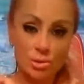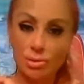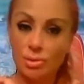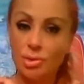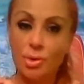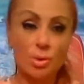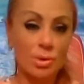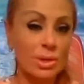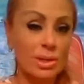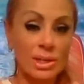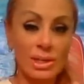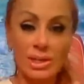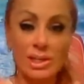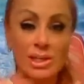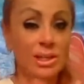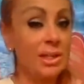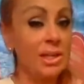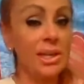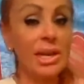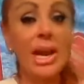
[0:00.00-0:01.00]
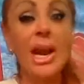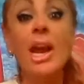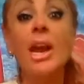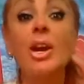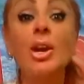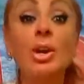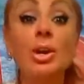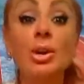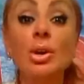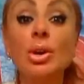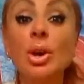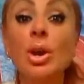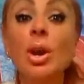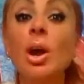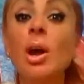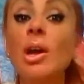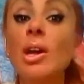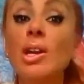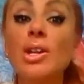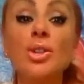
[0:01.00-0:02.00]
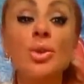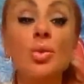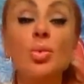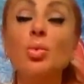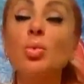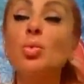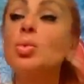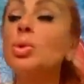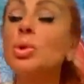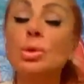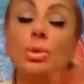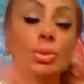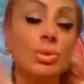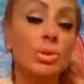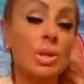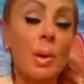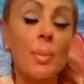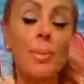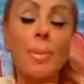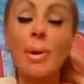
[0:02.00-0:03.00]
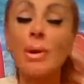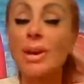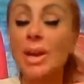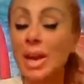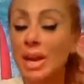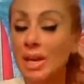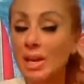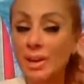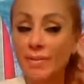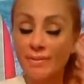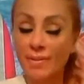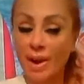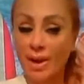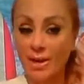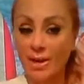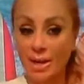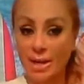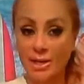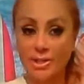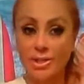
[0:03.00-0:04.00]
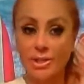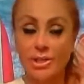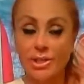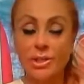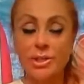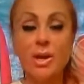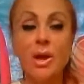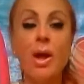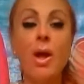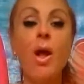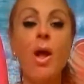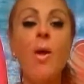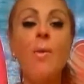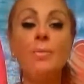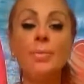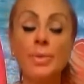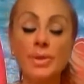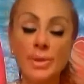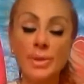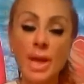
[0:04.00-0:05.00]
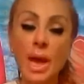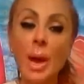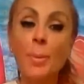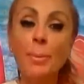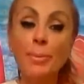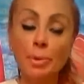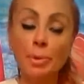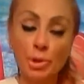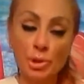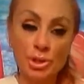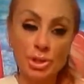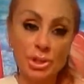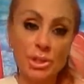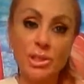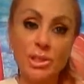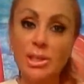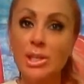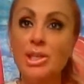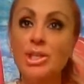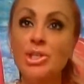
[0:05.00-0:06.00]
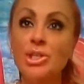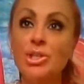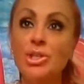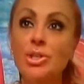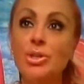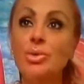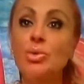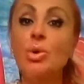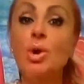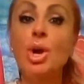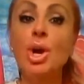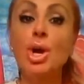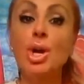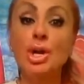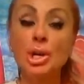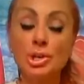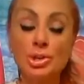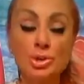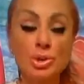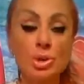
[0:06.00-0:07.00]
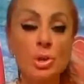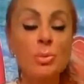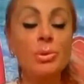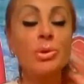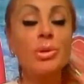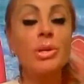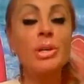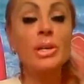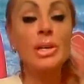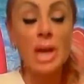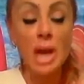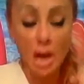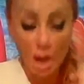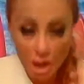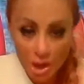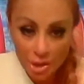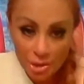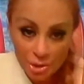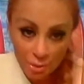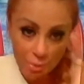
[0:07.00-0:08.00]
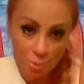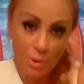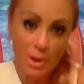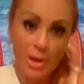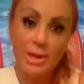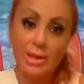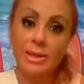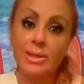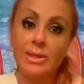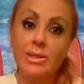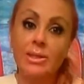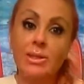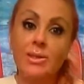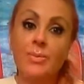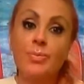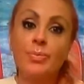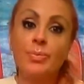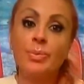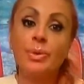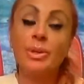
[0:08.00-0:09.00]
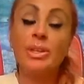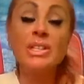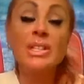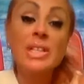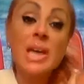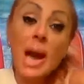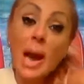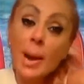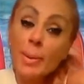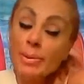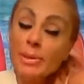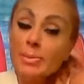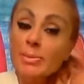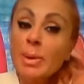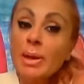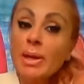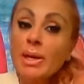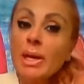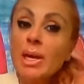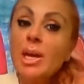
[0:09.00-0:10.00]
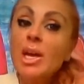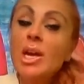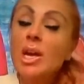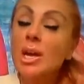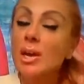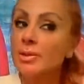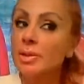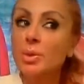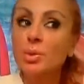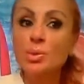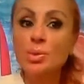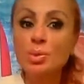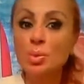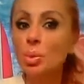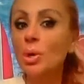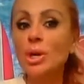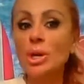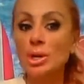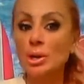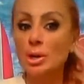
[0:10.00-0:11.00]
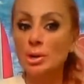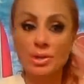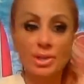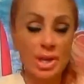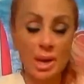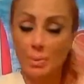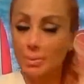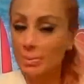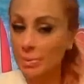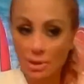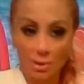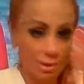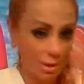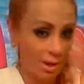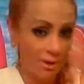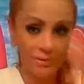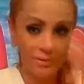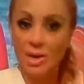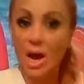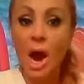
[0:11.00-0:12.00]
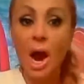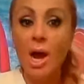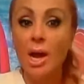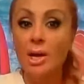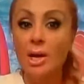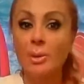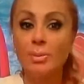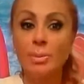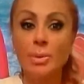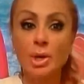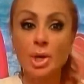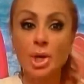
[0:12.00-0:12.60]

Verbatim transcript: don't need to care in the world about any finances, then that person needs to contribute in other ways, because time is money. If someone's working all the time, they don't have time